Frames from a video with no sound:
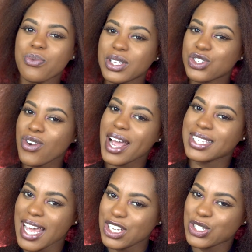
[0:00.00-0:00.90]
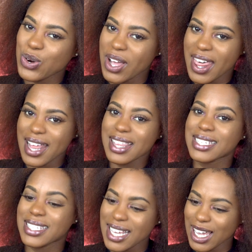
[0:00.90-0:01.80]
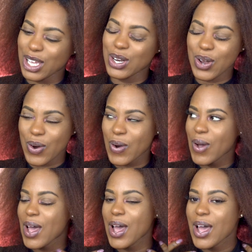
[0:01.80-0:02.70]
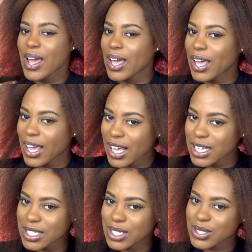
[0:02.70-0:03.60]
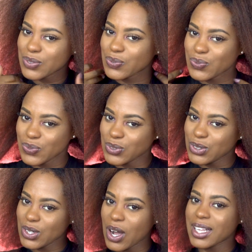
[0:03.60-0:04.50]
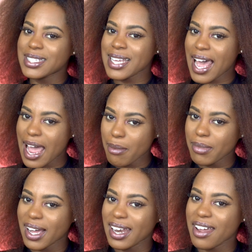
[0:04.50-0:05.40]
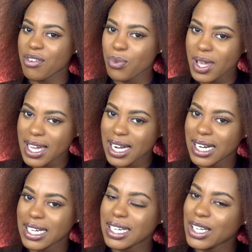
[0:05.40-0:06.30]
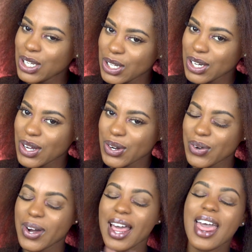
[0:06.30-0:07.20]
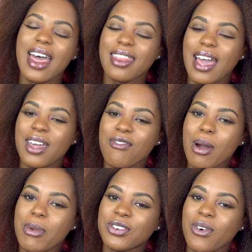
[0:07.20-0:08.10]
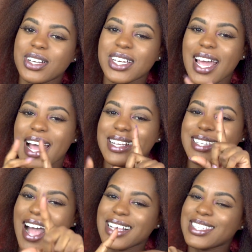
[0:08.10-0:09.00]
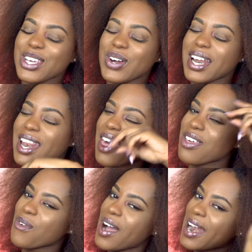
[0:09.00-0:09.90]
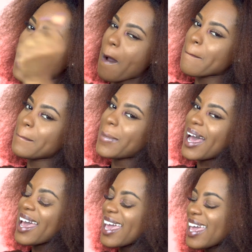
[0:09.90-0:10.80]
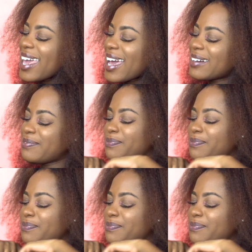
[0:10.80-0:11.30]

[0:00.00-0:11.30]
will try to ensure that this thing, you know, is on time and every week. You don't know. Thank you very much for watching, guys. I'll see you on another one. Bye.